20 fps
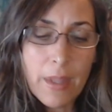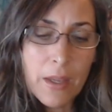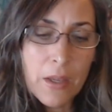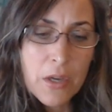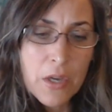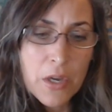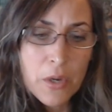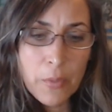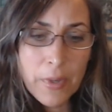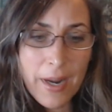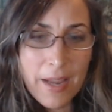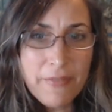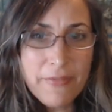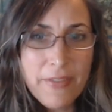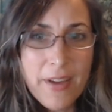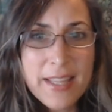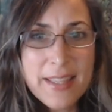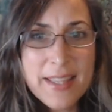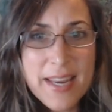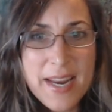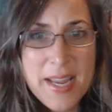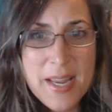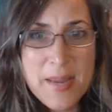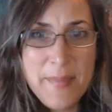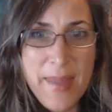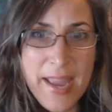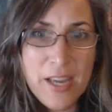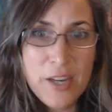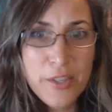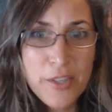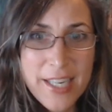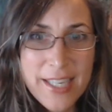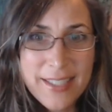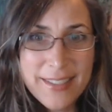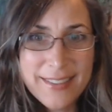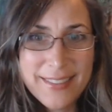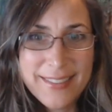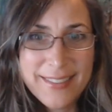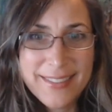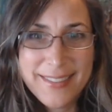When I find that I am angry,
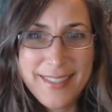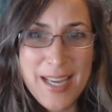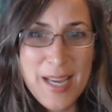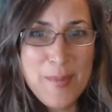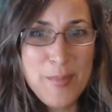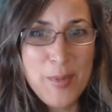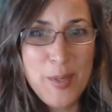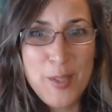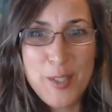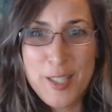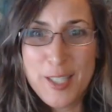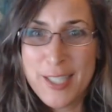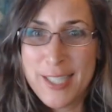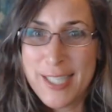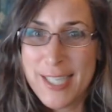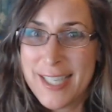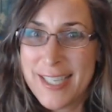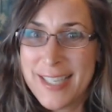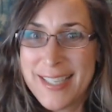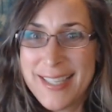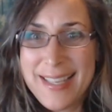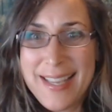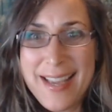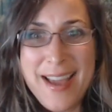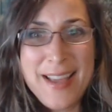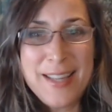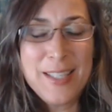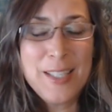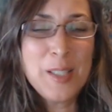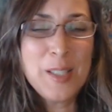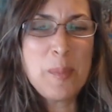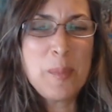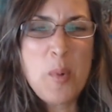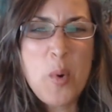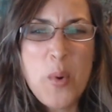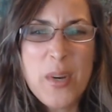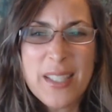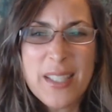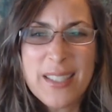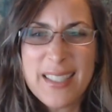I'm usually
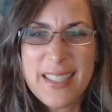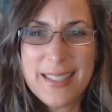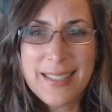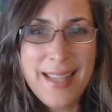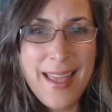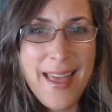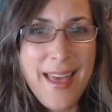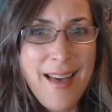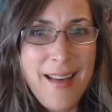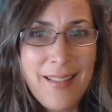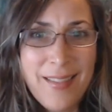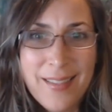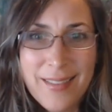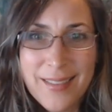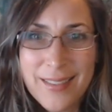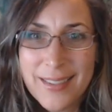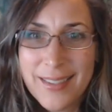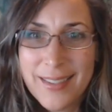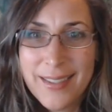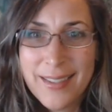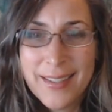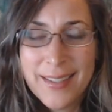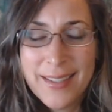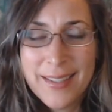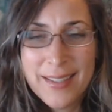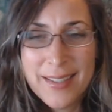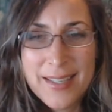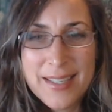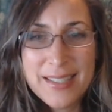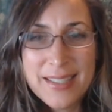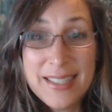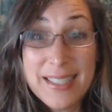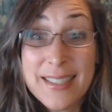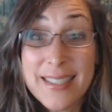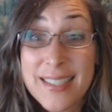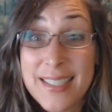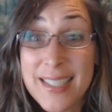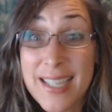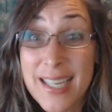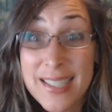disappointed as hell,
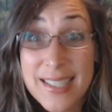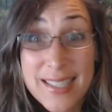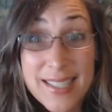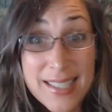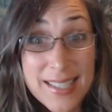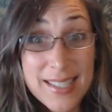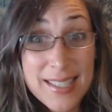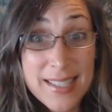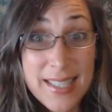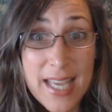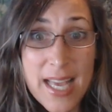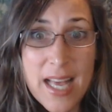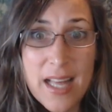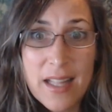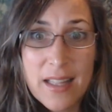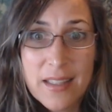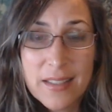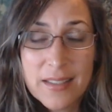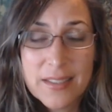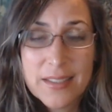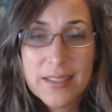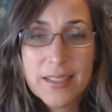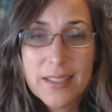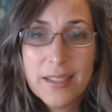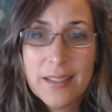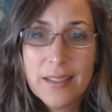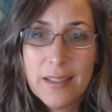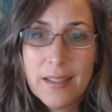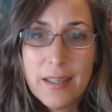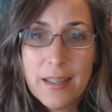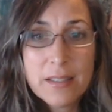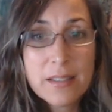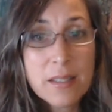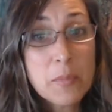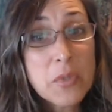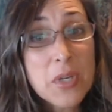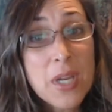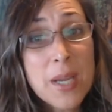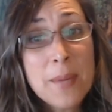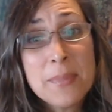disgusted as hell.
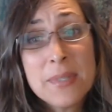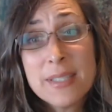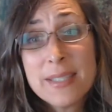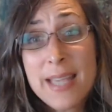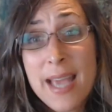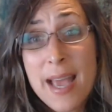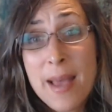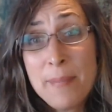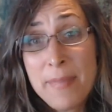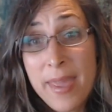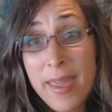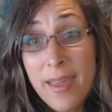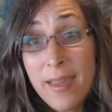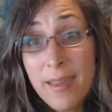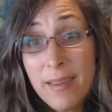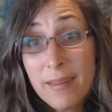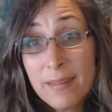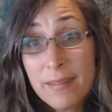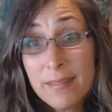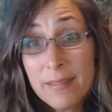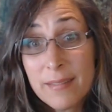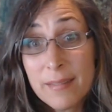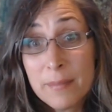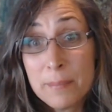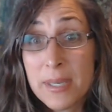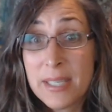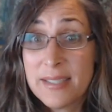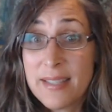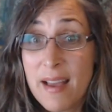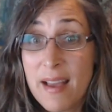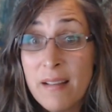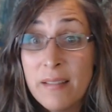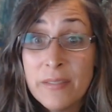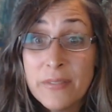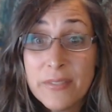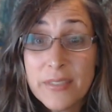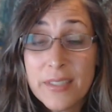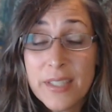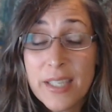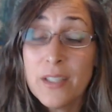Sometimes it's at me, myself,
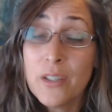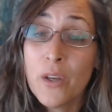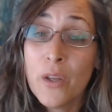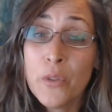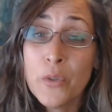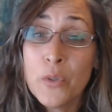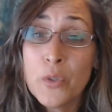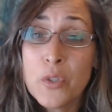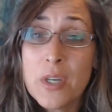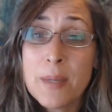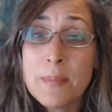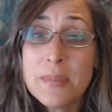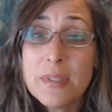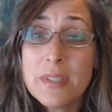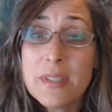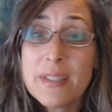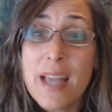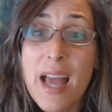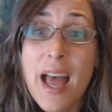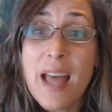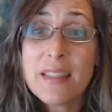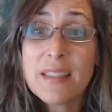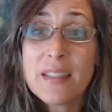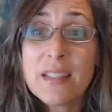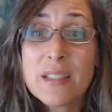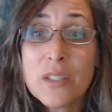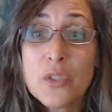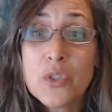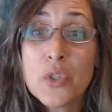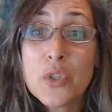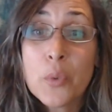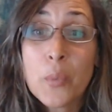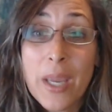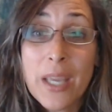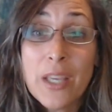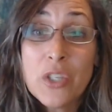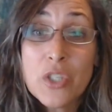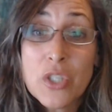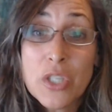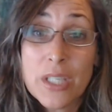and other times it's at the
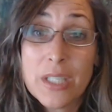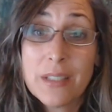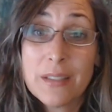situation.